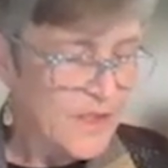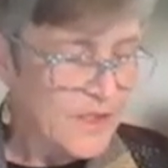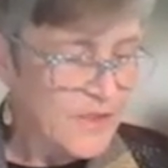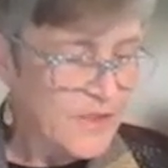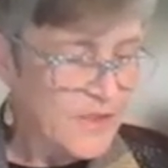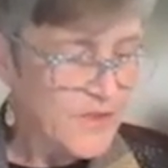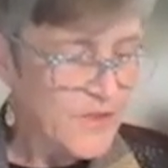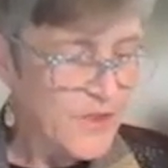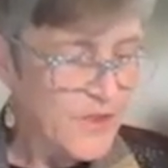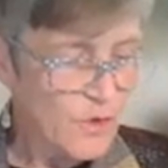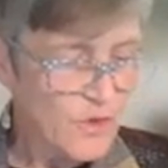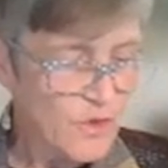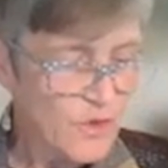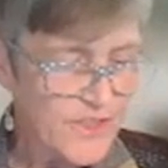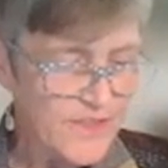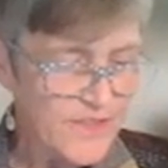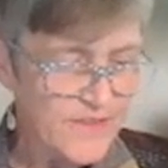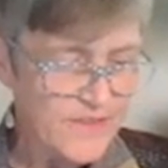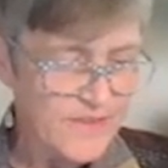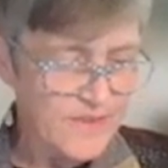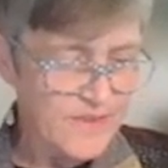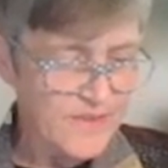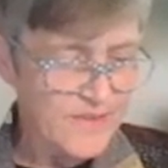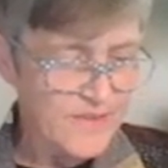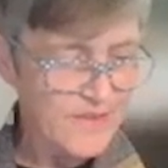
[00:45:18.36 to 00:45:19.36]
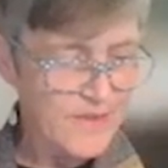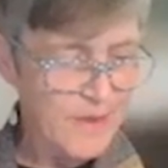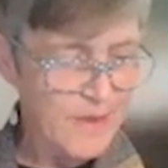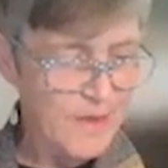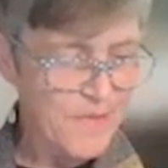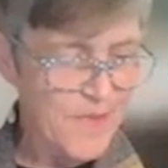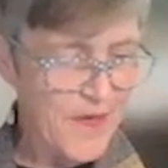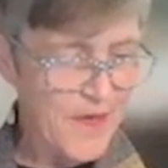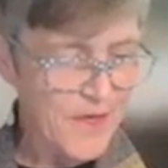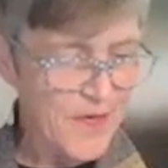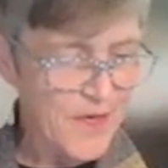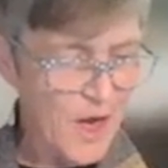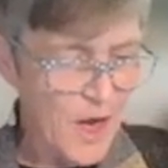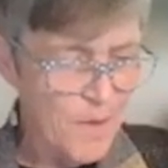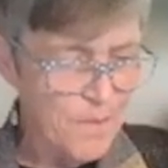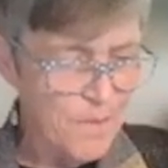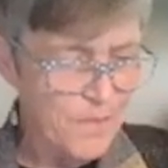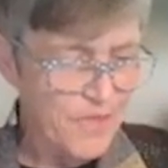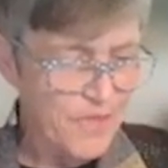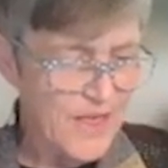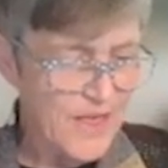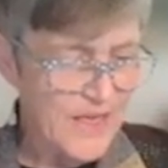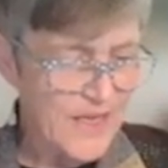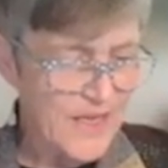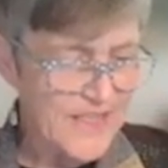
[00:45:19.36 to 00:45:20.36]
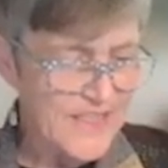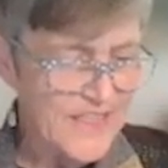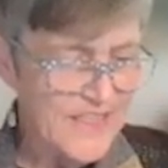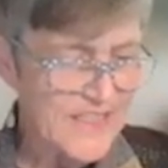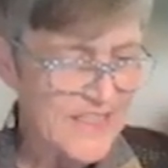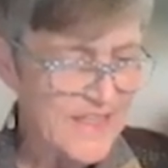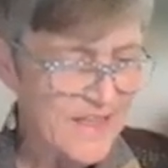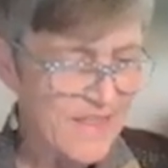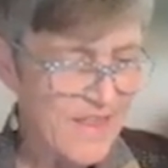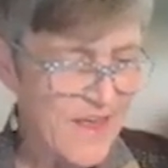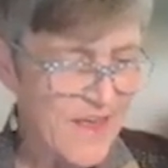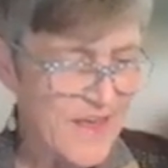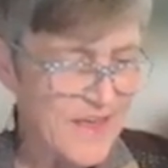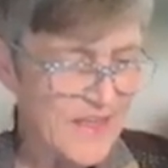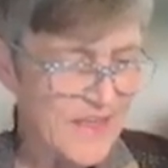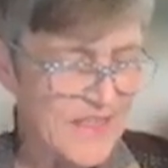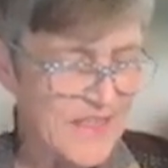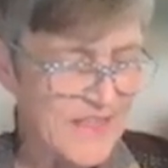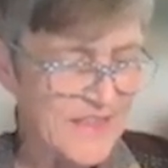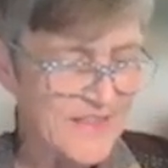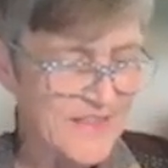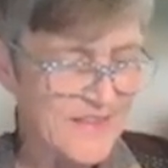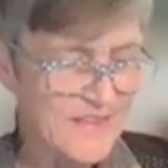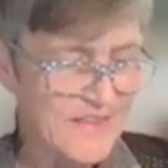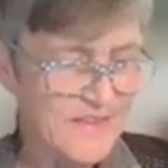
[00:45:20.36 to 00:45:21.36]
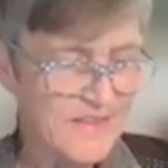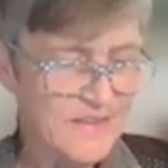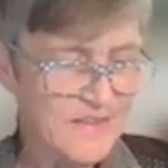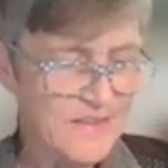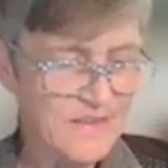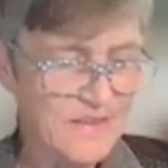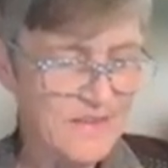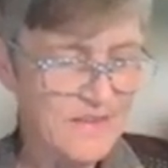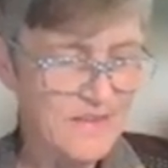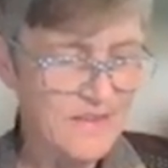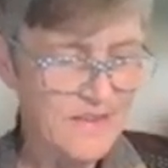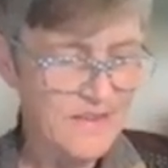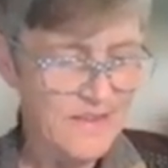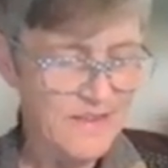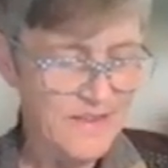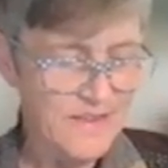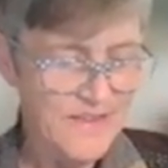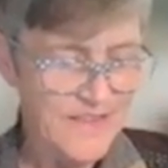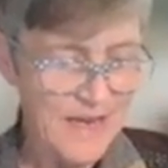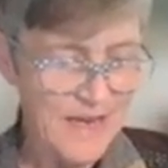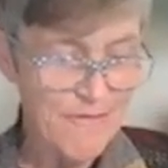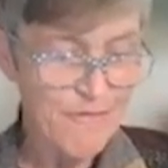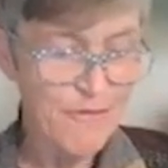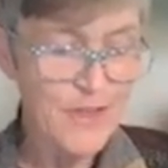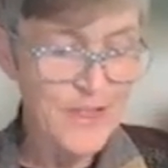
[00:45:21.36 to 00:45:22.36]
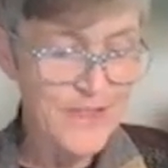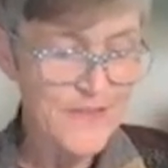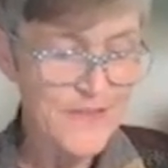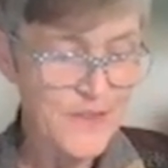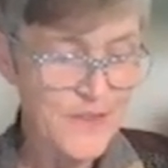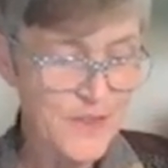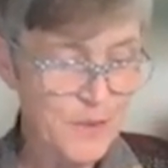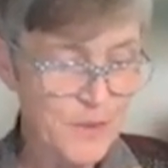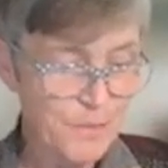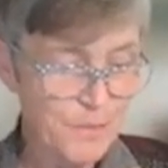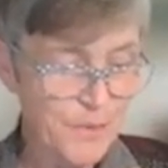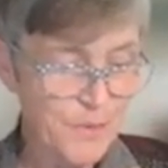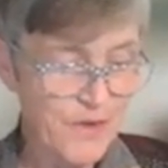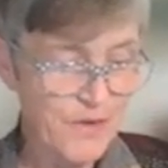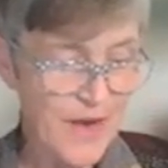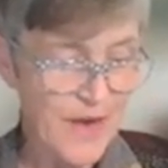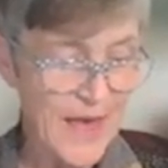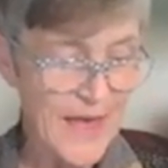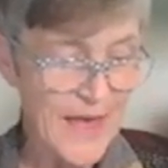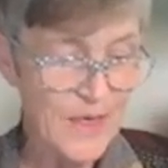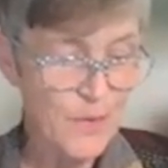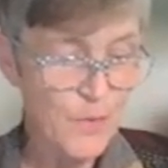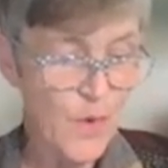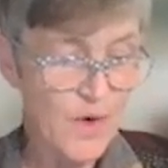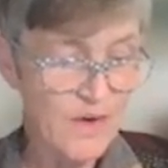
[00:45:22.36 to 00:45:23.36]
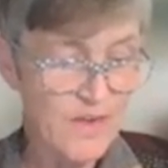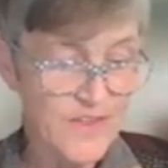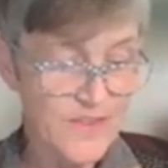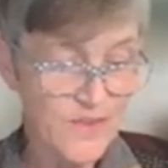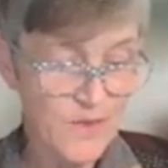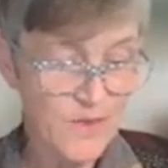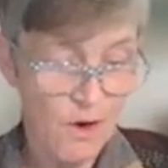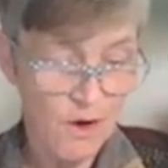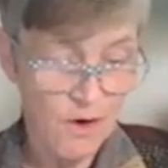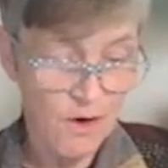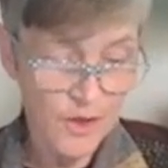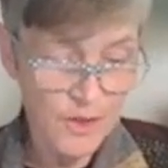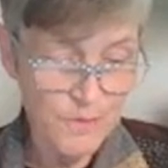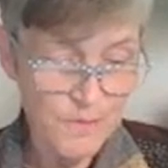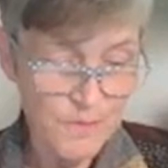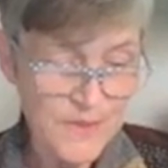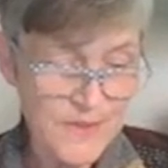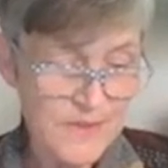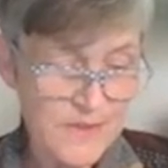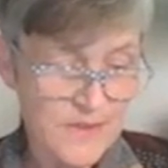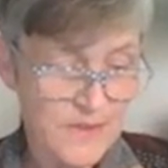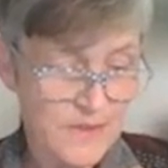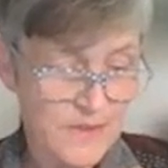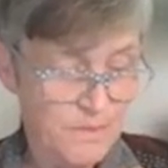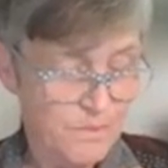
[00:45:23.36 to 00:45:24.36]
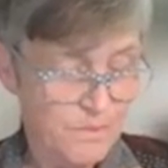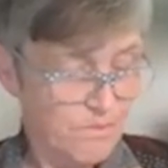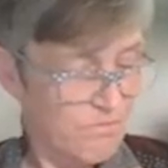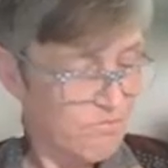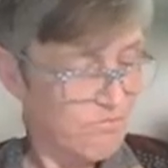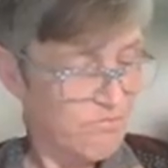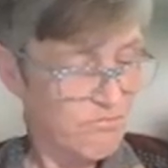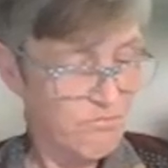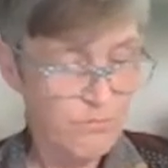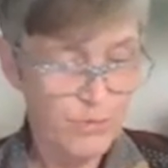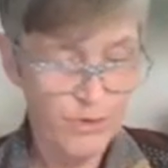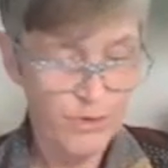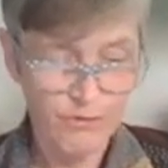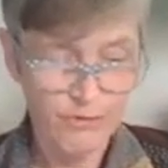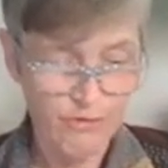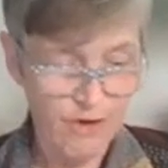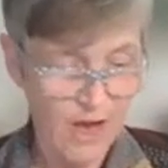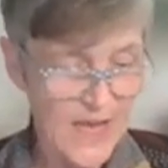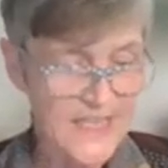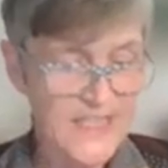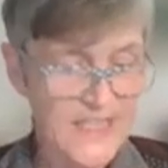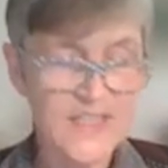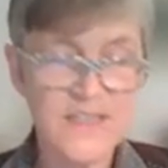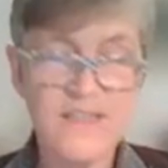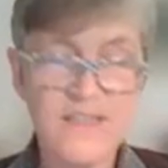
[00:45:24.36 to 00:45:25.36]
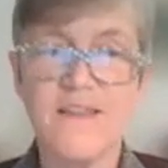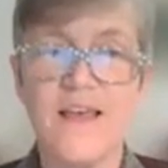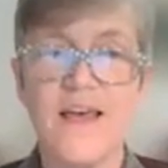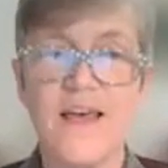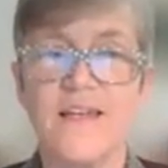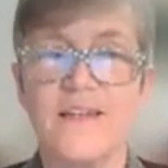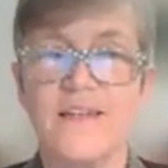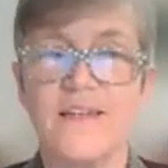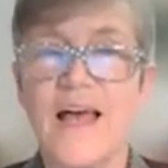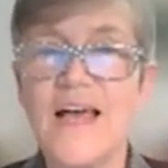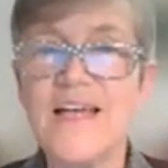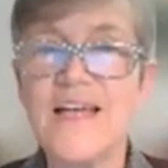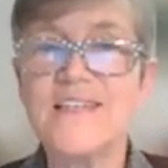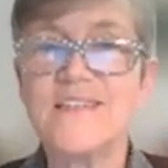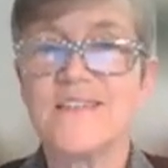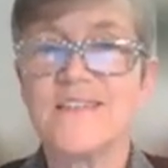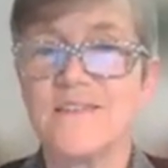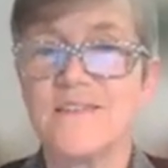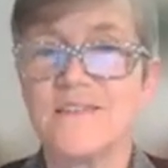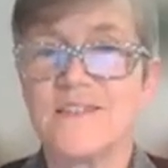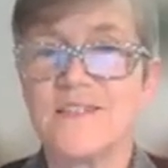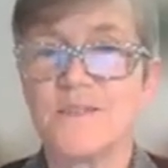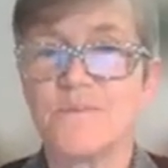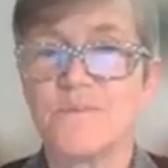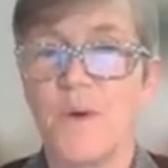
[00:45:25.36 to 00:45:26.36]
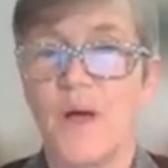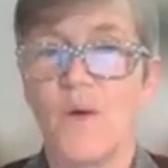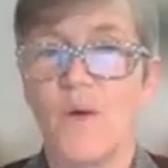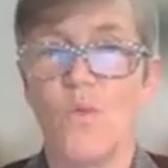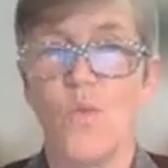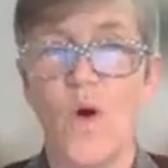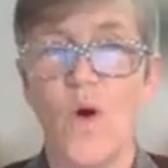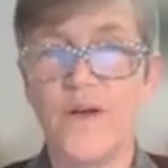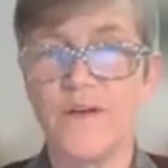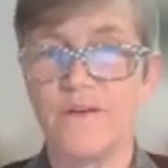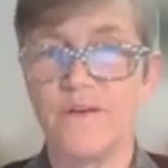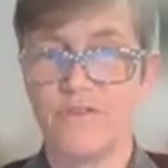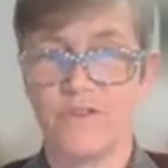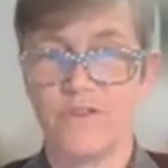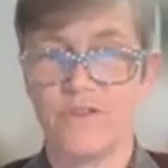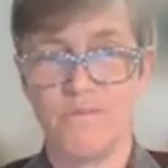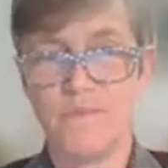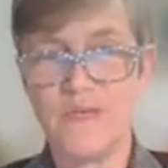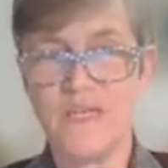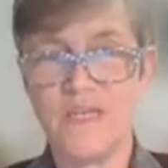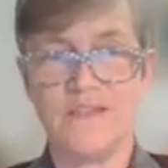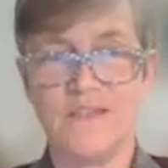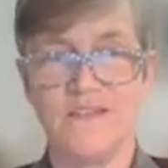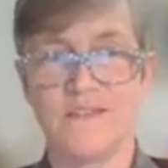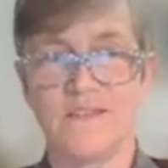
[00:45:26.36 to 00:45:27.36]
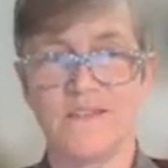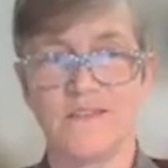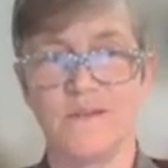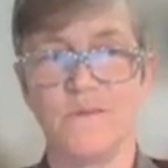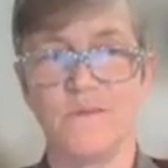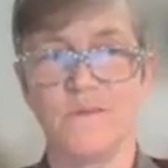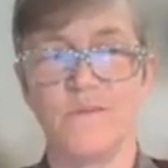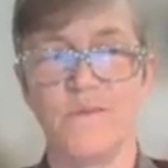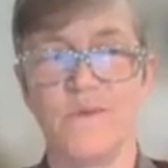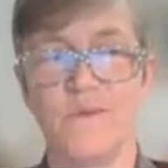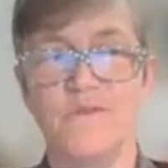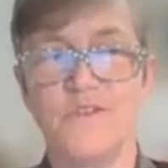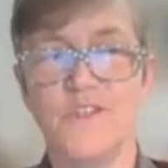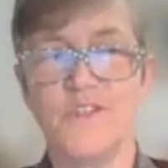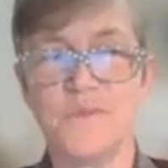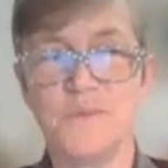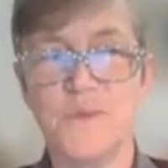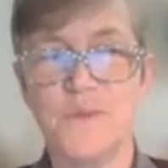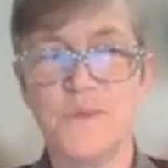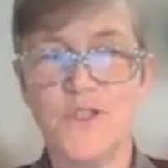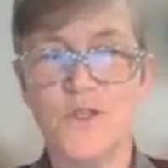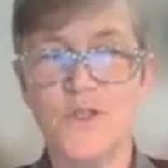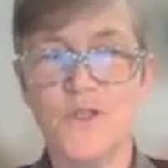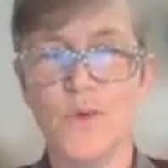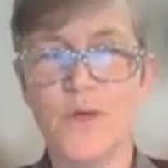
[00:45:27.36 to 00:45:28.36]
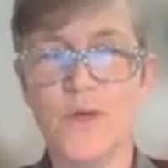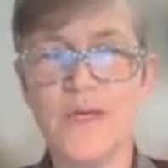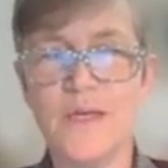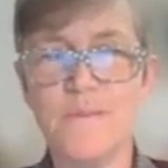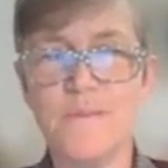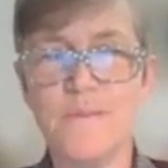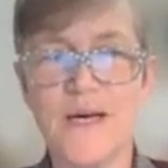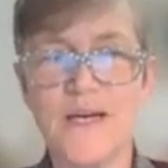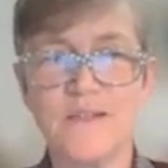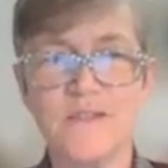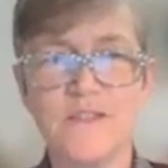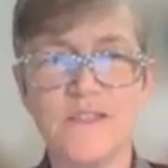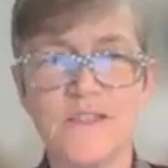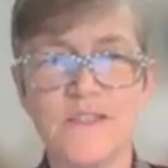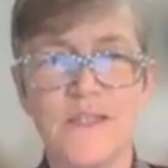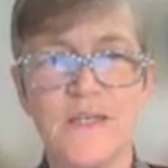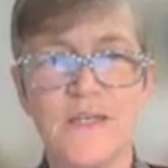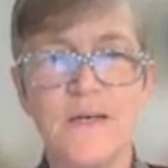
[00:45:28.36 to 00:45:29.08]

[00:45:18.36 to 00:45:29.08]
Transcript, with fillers: So just to sum that up, the idea then is definites can appear anywhere as arguments, provided they're licensed by one of the means that I've just been talking about.